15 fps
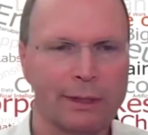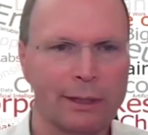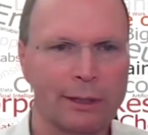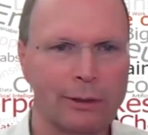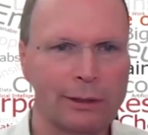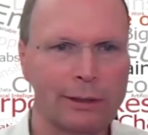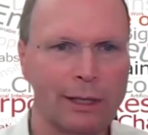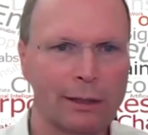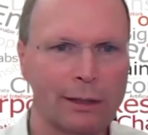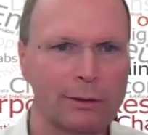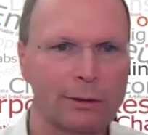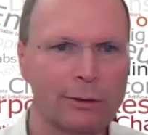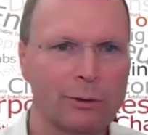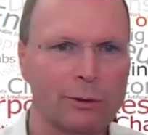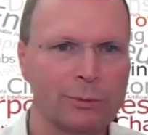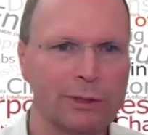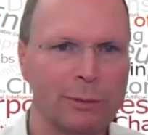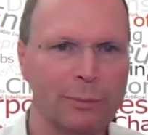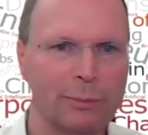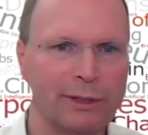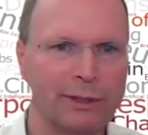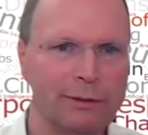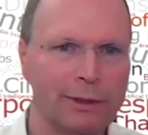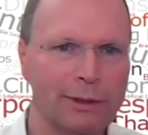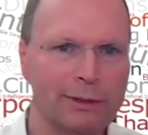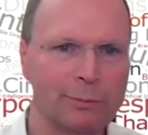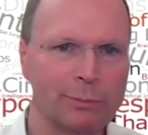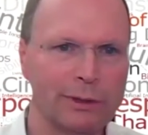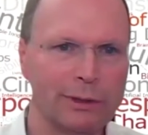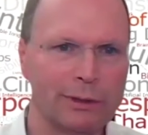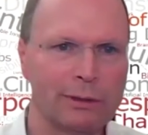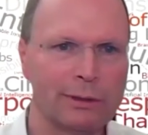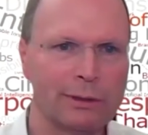Our target groups are pretty widespread.